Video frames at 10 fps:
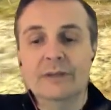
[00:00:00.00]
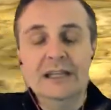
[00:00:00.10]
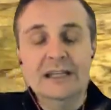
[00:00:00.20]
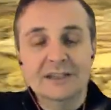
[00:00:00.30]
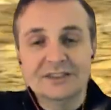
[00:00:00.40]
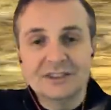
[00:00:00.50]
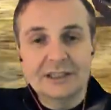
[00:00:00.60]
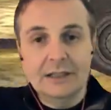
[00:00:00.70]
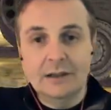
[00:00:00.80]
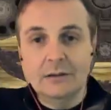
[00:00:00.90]
he can
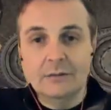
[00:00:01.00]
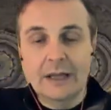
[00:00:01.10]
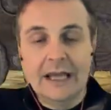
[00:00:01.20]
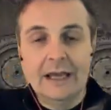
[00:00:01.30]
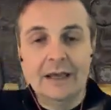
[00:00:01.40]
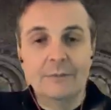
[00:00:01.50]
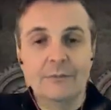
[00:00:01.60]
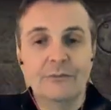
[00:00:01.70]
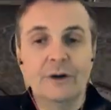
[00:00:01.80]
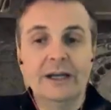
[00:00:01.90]
still
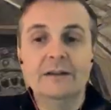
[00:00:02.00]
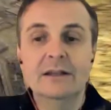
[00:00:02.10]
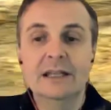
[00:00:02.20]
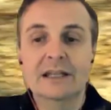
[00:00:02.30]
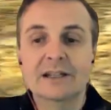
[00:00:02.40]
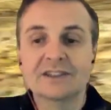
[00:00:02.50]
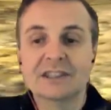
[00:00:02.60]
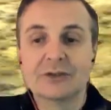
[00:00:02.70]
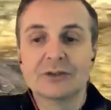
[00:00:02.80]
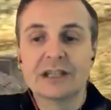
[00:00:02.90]
fight. He can
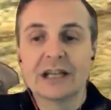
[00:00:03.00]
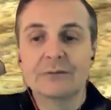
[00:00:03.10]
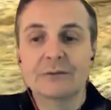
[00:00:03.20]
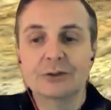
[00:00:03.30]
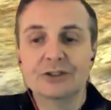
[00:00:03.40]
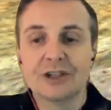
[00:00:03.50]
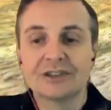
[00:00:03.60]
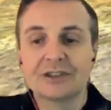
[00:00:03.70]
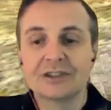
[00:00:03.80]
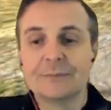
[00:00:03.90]
still try to get a few shots
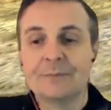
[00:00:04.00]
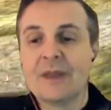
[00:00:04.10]
on us.